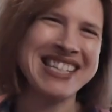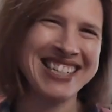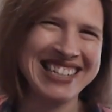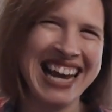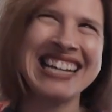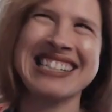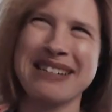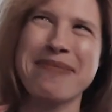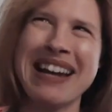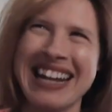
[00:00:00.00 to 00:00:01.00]
but still takes
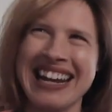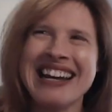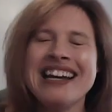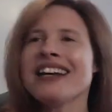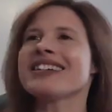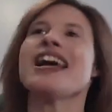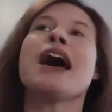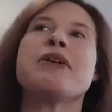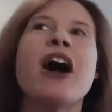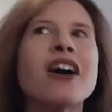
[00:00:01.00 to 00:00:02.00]
the money. Because,
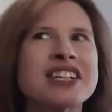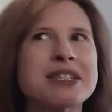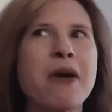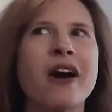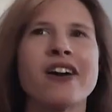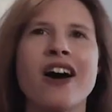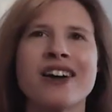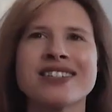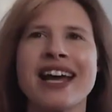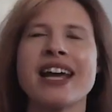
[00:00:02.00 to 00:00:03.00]
I mean, Hak's smart.
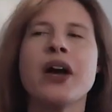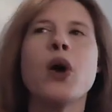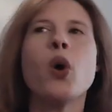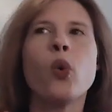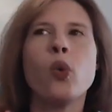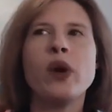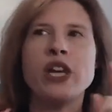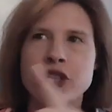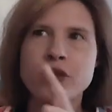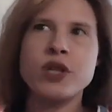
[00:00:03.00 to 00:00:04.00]
Hak's like, we
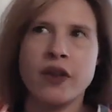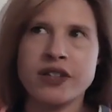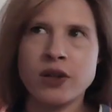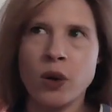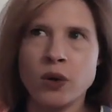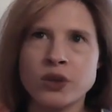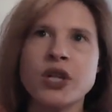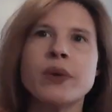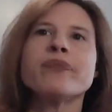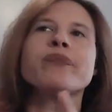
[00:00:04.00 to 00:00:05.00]
could use all this
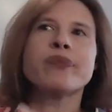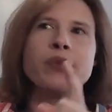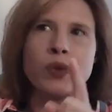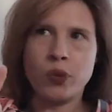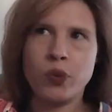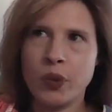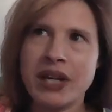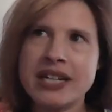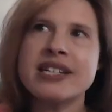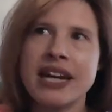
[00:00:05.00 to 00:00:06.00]
gold.
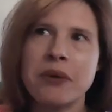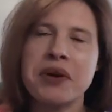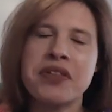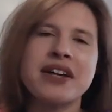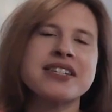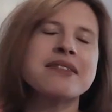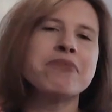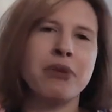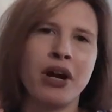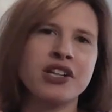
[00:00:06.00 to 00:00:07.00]
We need to take it with us,
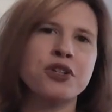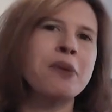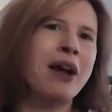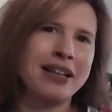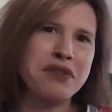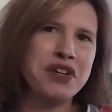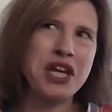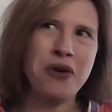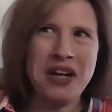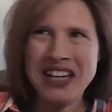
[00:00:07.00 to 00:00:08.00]
but also I'm not leaving
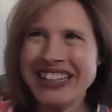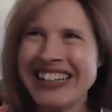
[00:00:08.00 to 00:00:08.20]
Yona.